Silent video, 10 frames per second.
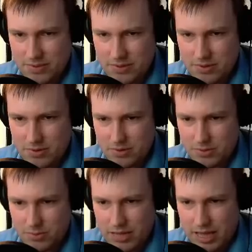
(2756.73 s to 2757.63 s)
Also,
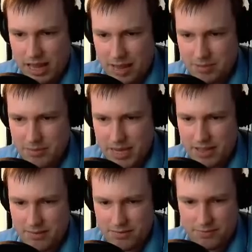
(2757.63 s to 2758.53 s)
what the hell happened to my
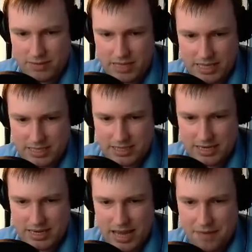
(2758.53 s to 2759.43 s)
fleet? I
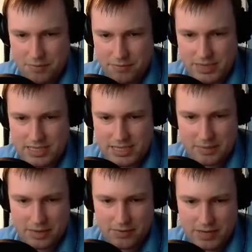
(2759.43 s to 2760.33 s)
did have a fleet
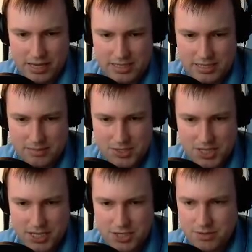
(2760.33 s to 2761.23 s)
coming over here at some stage.